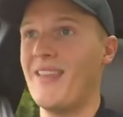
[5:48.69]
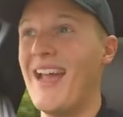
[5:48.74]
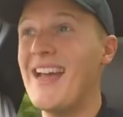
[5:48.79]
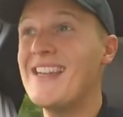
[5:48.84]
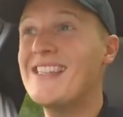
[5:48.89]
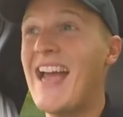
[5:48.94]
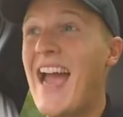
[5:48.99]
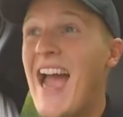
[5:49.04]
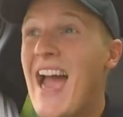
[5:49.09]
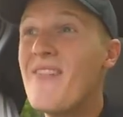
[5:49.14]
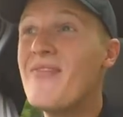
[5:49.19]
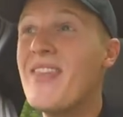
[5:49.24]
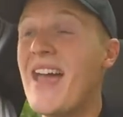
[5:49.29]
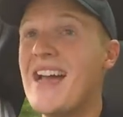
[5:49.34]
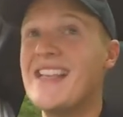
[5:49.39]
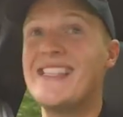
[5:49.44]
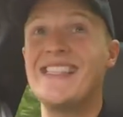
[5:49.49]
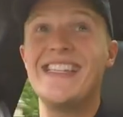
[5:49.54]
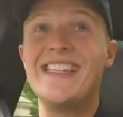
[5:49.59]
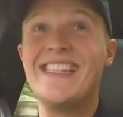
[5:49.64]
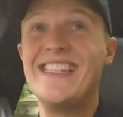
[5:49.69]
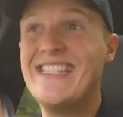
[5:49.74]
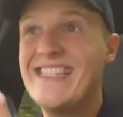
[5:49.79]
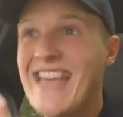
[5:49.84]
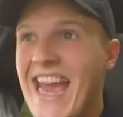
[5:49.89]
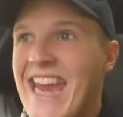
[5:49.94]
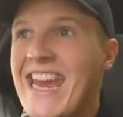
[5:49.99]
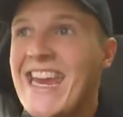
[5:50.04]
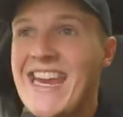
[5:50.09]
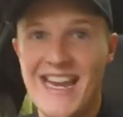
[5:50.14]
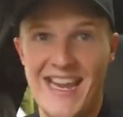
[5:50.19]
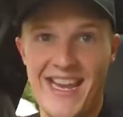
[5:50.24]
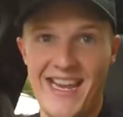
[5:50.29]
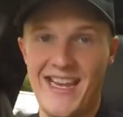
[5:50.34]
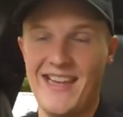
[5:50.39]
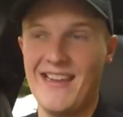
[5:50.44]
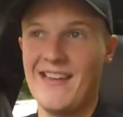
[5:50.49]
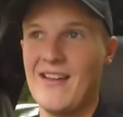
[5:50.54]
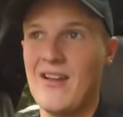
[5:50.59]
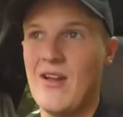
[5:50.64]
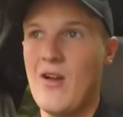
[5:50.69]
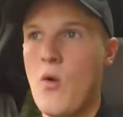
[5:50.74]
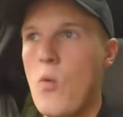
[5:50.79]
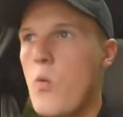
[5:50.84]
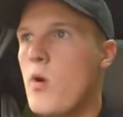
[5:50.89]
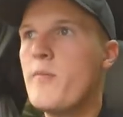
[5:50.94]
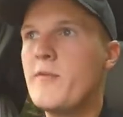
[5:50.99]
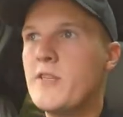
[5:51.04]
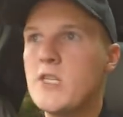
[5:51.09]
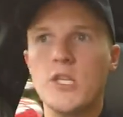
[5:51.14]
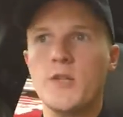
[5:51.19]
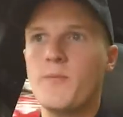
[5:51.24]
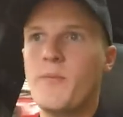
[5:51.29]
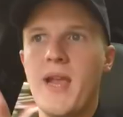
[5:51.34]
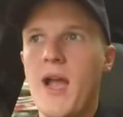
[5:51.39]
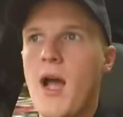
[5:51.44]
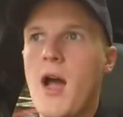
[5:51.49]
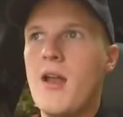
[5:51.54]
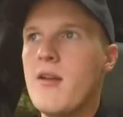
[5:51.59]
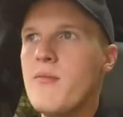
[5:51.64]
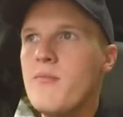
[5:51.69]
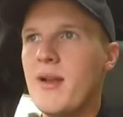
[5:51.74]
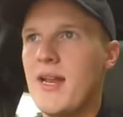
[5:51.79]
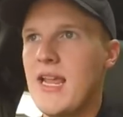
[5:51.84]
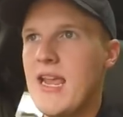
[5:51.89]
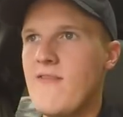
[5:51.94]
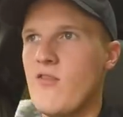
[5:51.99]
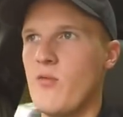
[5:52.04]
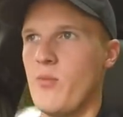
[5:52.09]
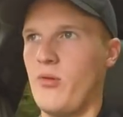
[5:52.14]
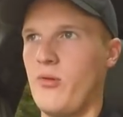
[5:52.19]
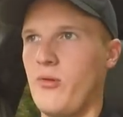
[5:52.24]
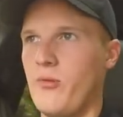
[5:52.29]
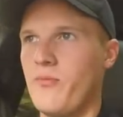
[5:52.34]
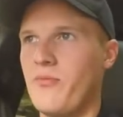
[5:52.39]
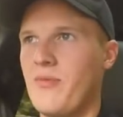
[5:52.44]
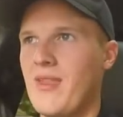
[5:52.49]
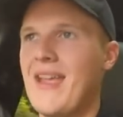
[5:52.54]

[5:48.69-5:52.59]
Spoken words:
And to have that as a daily would just be unbelievable.